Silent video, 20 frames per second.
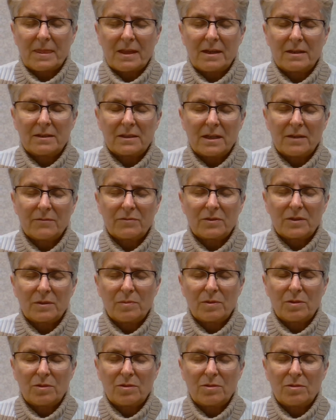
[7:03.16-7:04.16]

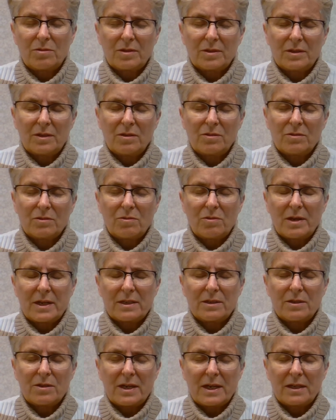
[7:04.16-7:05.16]
uncomfortable or you don't quite
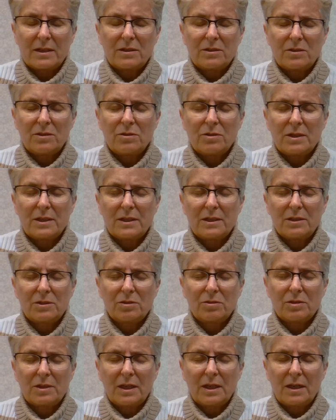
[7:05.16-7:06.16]
know how to do it, it's
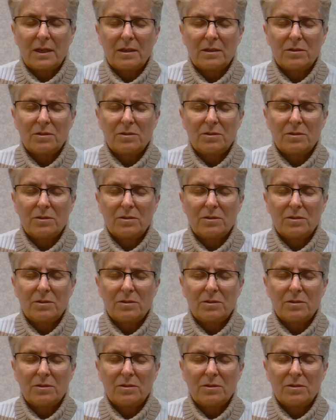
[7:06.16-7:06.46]
okay.